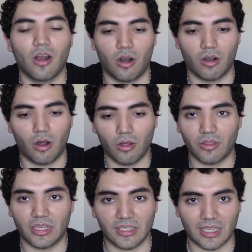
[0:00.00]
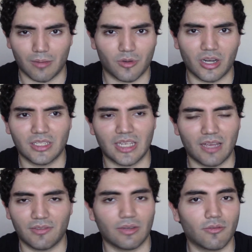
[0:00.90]
Are all the samurais
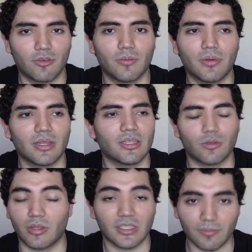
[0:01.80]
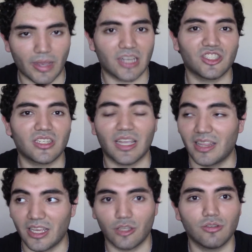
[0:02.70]
have devil fruit abilities or this magic? Can
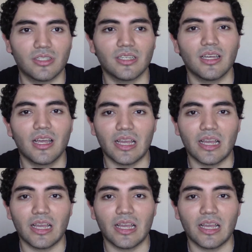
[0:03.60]
they use it?